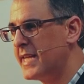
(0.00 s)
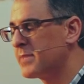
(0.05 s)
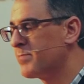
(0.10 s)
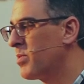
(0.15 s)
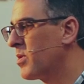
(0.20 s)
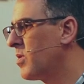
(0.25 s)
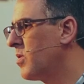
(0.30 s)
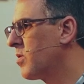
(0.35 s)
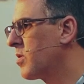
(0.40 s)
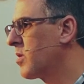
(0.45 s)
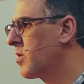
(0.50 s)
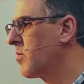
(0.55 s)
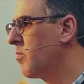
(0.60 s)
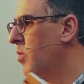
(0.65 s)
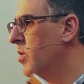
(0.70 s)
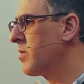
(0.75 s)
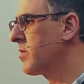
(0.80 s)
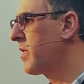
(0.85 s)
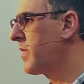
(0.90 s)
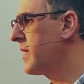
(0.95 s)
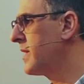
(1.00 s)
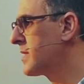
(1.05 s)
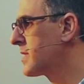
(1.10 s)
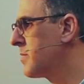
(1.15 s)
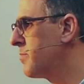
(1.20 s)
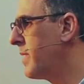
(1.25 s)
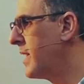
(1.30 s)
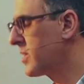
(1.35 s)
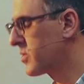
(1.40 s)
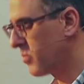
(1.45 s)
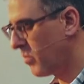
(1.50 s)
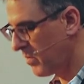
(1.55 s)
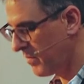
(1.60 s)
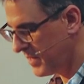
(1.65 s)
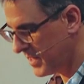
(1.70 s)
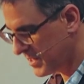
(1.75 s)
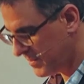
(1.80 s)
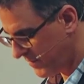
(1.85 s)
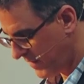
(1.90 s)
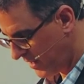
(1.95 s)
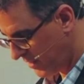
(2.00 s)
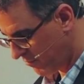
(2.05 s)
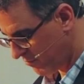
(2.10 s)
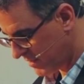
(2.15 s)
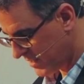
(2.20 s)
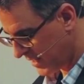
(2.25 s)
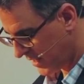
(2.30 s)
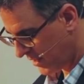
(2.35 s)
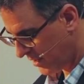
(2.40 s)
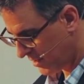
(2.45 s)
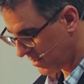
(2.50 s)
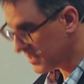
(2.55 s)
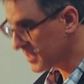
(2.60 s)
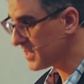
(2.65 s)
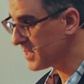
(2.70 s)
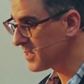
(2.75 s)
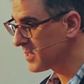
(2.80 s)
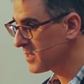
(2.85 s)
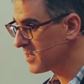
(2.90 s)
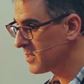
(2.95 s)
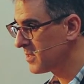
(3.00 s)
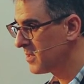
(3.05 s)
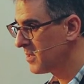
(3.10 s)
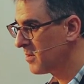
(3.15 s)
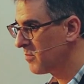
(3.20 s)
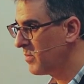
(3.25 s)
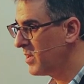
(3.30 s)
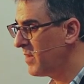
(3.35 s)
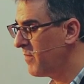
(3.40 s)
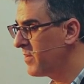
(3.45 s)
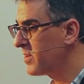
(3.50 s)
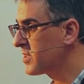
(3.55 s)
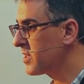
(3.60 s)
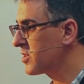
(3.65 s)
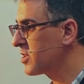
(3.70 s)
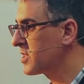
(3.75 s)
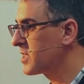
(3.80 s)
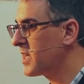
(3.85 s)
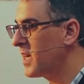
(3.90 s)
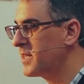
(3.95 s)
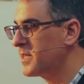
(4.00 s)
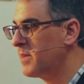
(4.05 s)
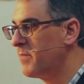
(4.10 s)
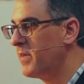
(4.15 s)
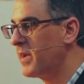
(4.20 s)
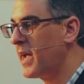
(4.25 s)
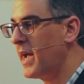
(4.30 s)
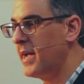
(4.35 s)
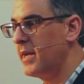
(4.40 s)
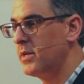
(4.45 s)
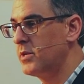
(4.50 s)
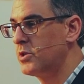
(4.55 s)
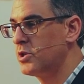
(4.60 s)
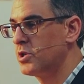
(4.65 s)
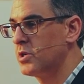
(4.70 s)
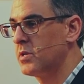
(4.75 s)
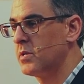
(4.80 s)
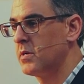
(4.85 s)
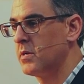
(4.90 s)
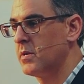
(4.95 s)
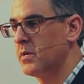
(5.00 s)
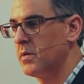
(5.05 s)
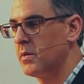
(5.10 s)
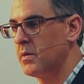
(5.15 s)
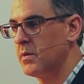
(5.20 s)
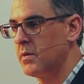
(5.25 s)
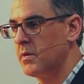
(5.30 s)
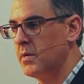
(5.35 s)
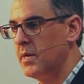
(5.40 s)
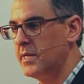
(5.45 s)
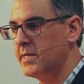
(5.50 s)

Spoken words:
but look, one of the things that makes all of this faith ridiculous is we live in such a scientific age. It's